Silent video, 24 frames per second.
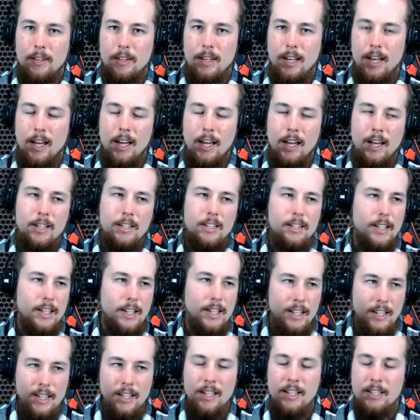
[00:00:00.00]
And
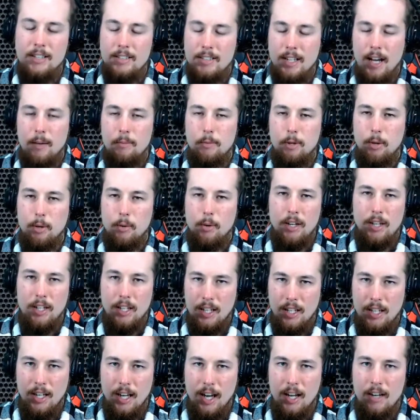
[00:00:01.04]
anytime you're running
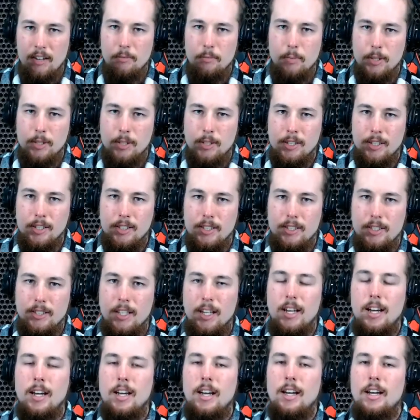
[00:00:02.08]
any kind of business,
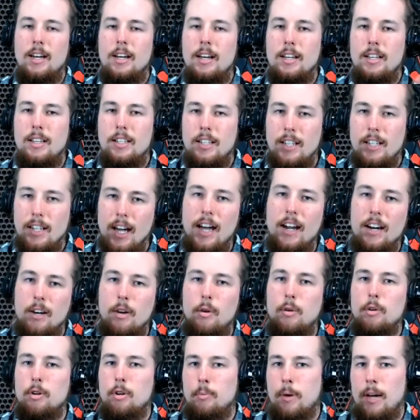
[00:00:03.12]
you got to
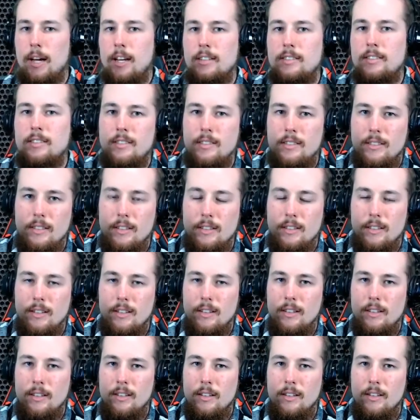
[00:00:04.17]
know your base.
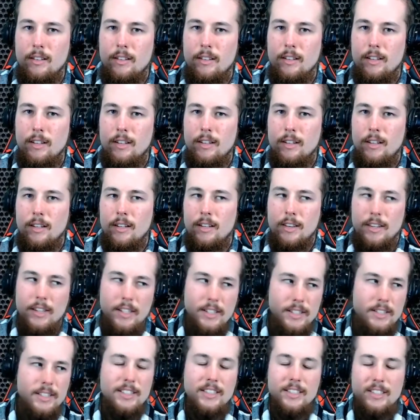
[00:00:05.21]

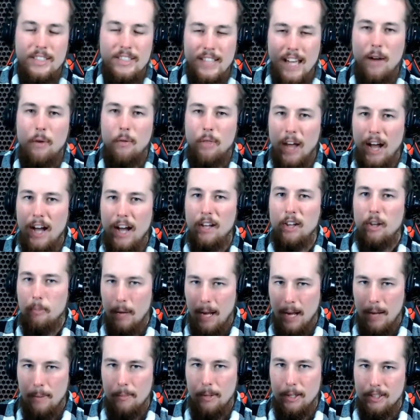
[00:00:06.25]
This is South
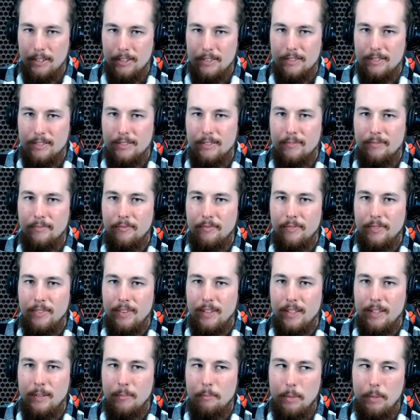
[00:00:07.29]
Alabama.
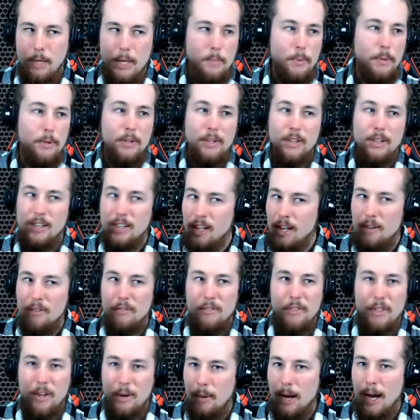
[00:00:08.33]
People
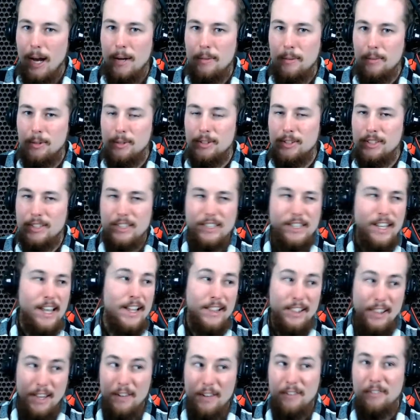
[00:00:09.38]
love their Bibles, they
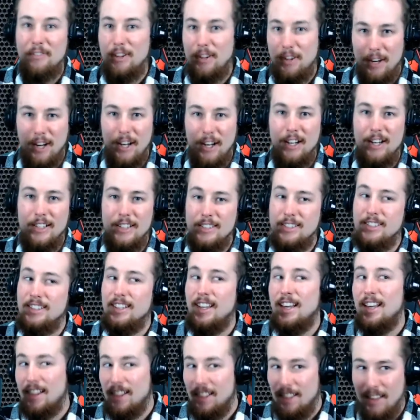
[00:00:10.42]
love their guns,
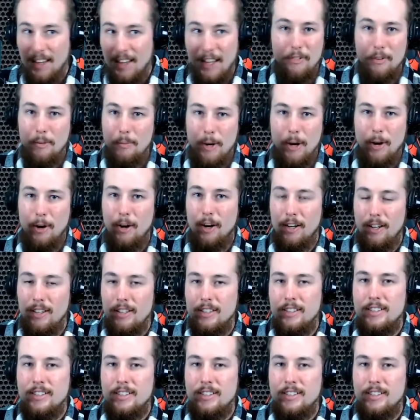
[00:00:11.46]
they love America.